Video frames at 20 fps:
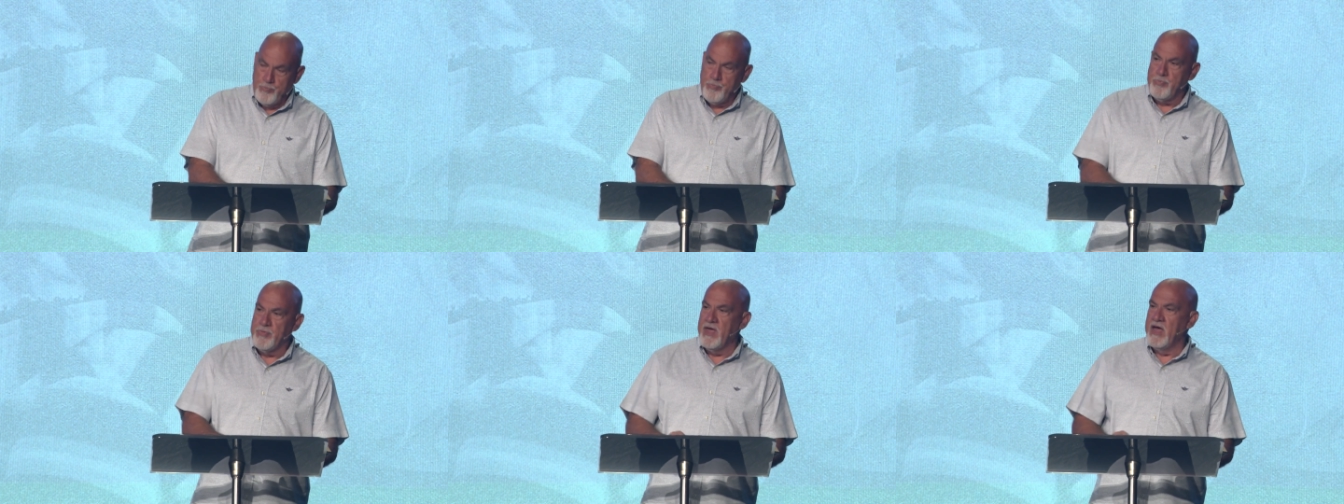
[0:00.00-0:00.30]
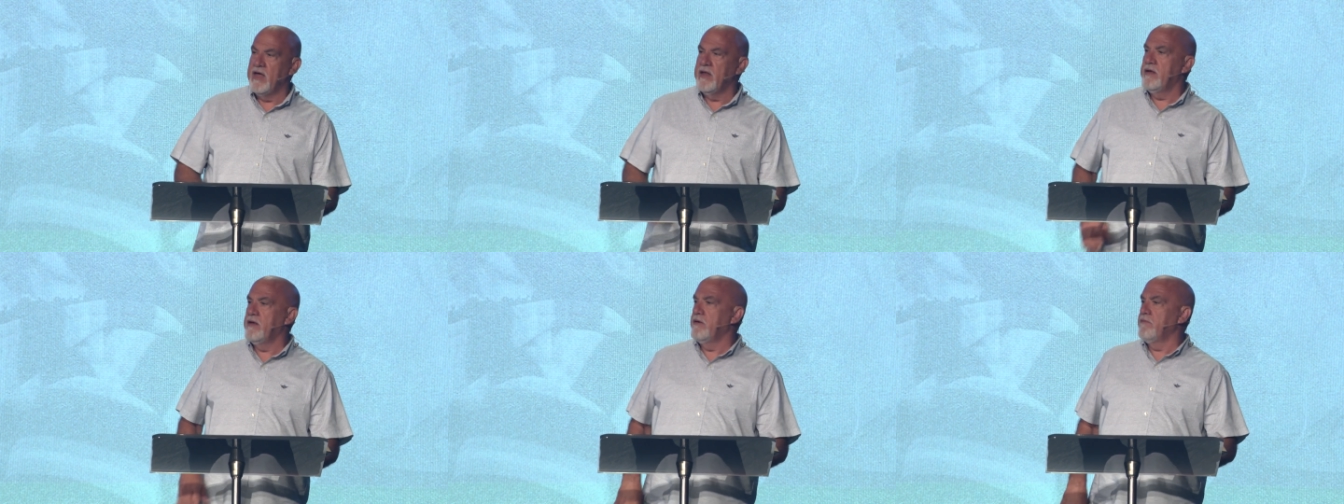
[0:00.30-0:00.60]

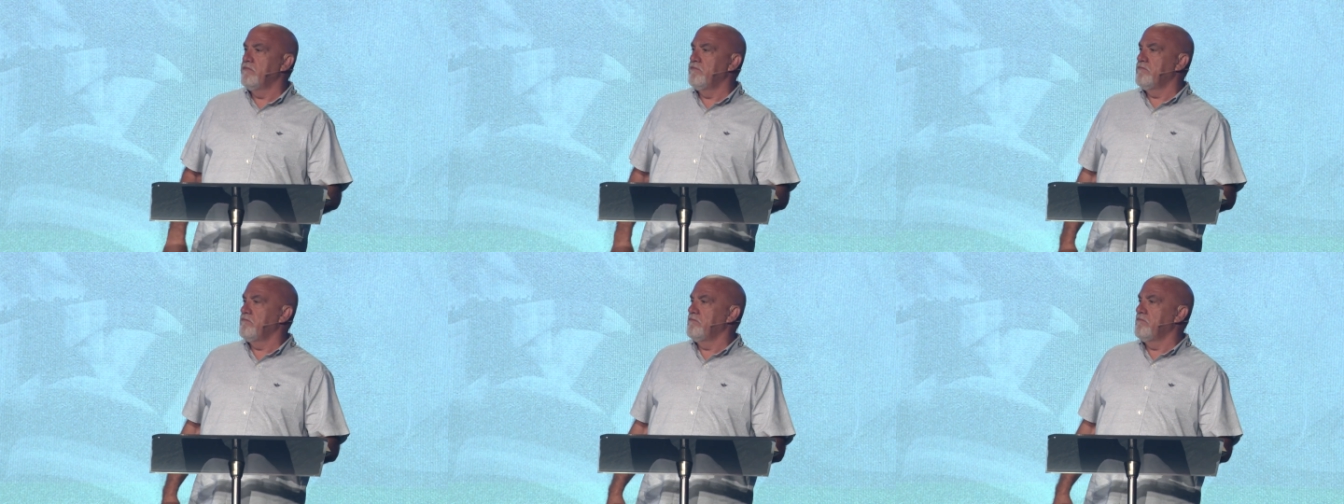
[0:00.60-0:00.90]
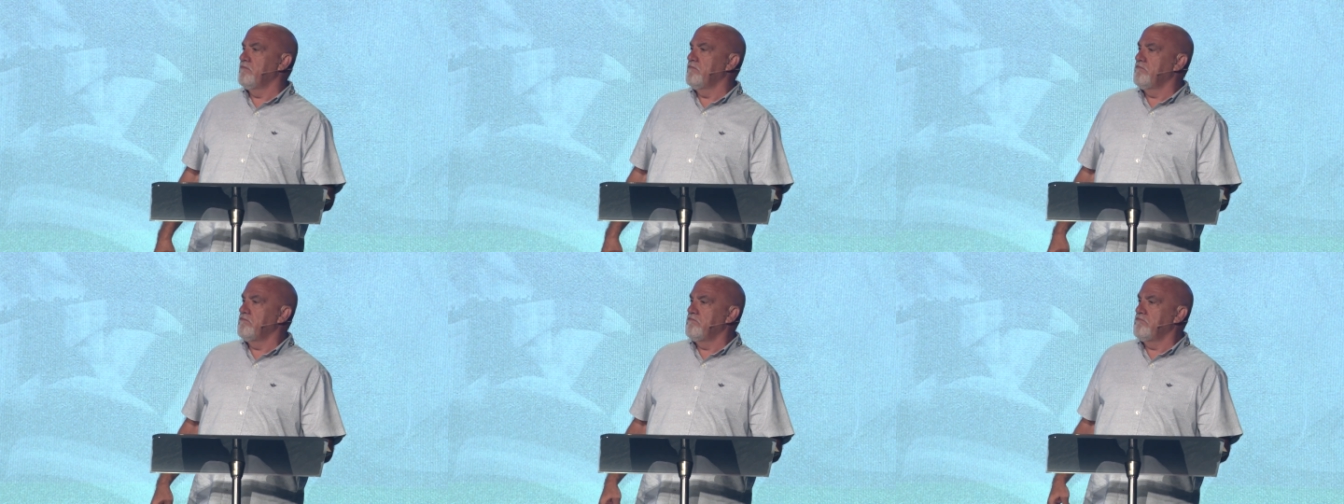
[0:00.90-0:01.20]
that
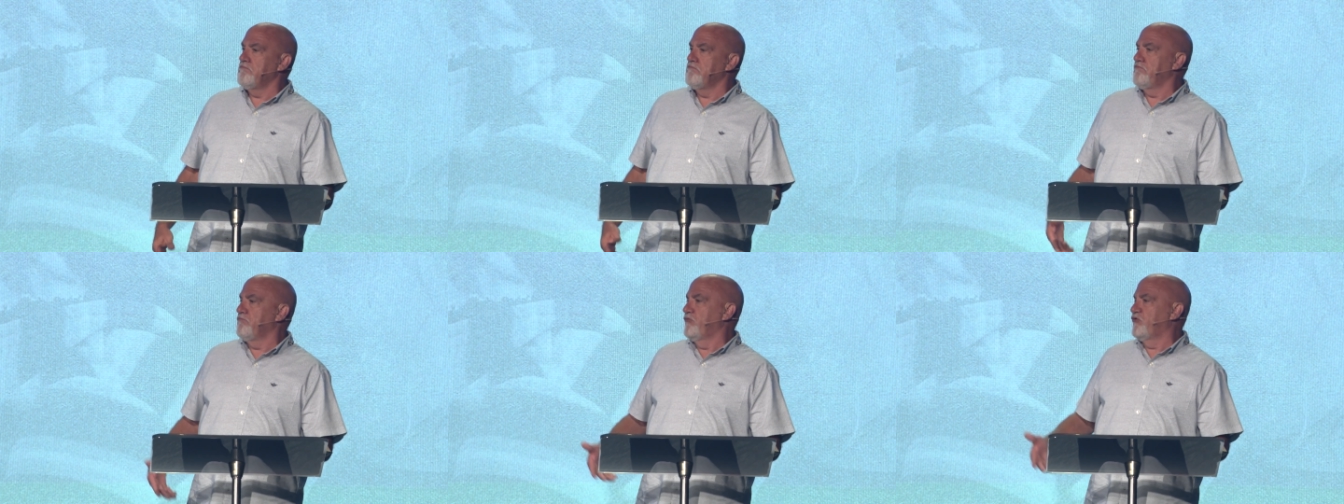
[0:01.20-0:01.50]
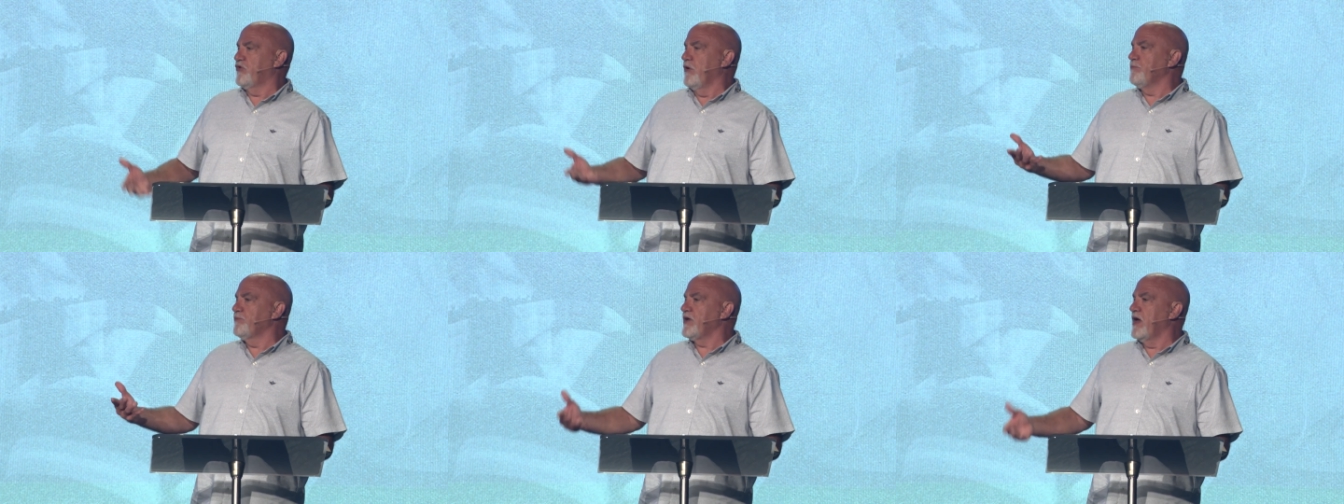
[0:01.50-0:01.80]

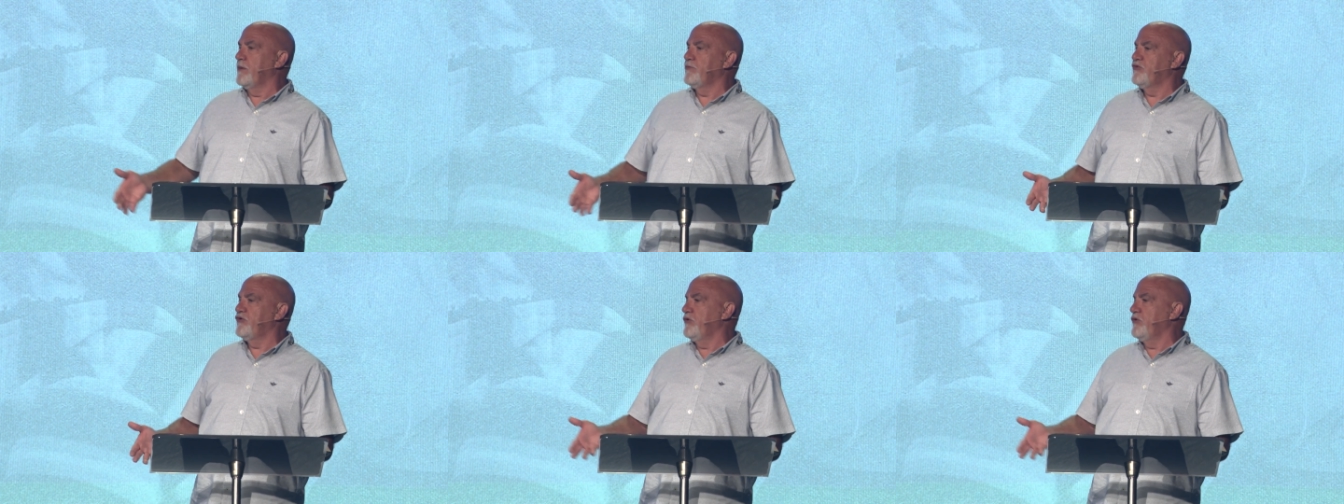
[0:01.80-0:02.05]
sometimes